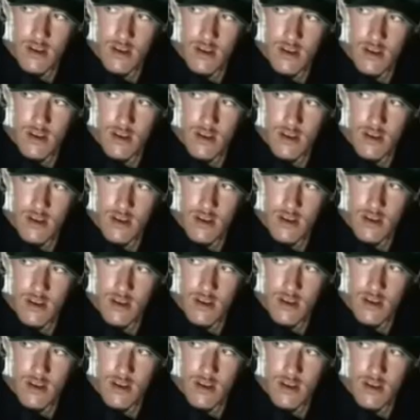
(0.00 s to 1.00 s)

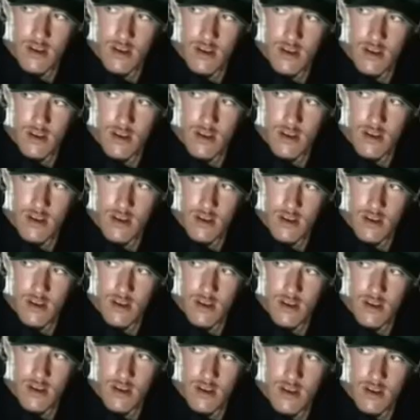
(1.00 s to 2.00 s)

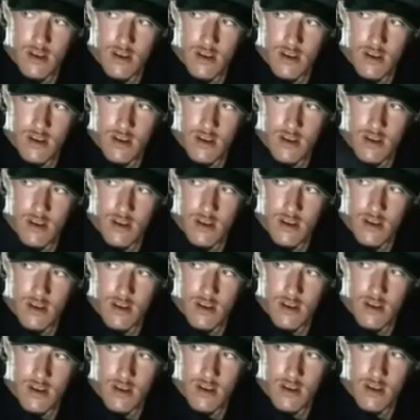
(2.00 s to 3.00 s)

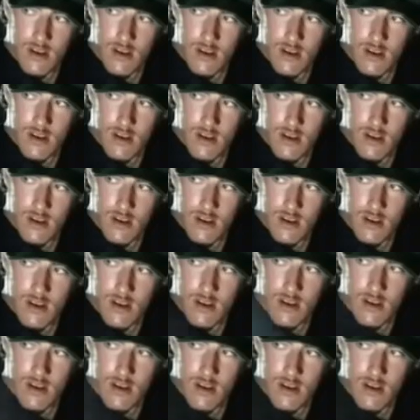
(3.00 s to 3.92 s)
(not speaking)